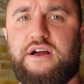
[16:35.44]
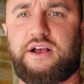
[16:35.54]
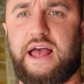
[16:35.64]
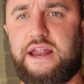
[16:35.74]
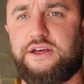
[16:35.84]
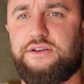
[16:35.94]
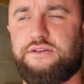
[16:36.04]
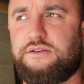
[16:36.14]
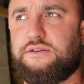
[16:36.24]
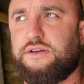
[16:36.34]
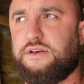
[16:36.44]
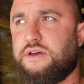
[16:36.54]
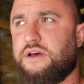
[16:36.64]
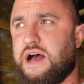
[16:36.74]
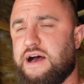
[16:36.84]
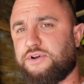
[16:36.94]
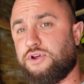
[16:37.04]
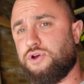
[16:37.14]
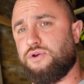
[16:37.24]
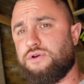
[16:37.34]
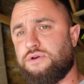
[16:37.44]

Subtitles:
a cannon out of a canoe.